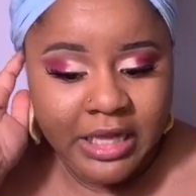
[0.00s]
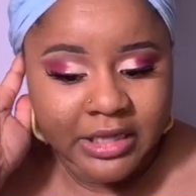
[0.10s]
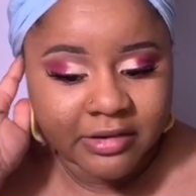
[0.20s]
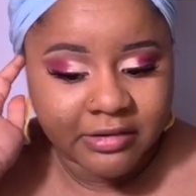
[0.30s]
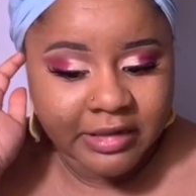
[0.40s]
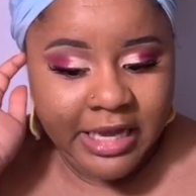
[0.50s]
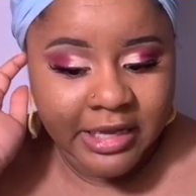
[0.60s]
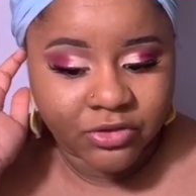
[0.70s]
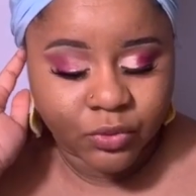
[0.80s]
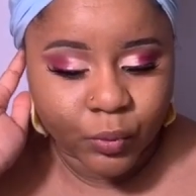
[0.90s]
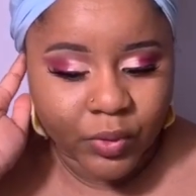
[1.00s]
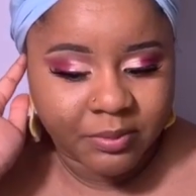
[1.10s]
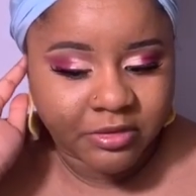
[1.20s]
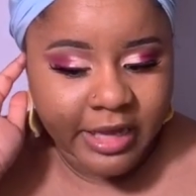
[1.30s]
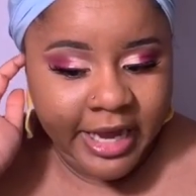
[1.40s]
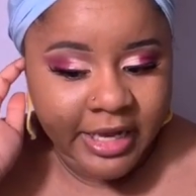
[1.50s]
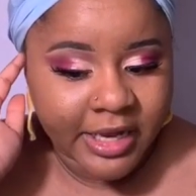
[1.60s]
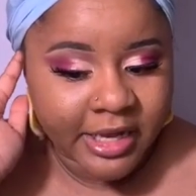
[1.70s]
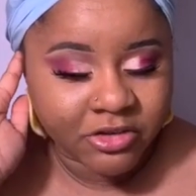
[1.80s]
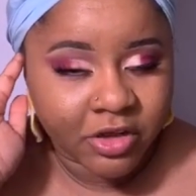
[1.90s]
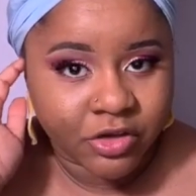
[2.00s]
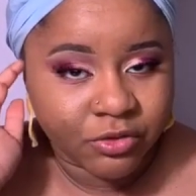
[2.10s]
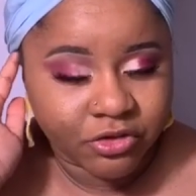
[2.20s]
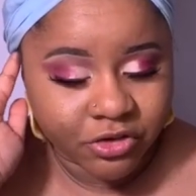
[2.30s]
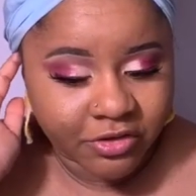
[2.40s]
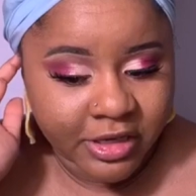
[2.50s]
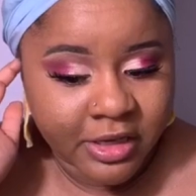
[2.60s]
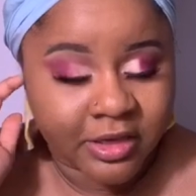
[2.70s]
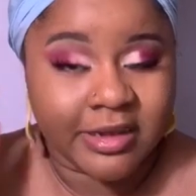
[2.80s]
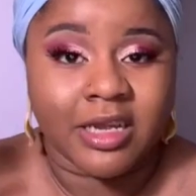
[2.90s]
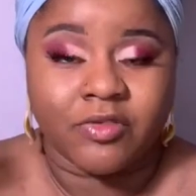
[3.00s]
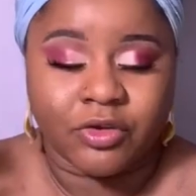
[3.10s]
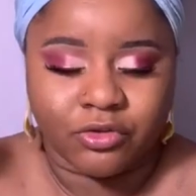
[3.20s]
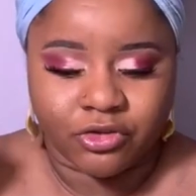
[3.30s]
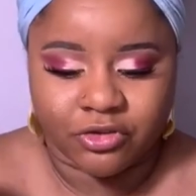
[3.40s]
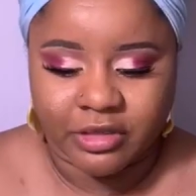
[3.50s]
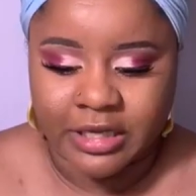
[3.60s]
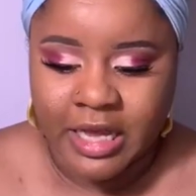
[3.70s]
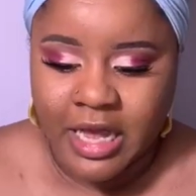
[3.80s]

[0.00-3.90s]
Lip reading: the state's website in New Jersey, because I live in New Jersey.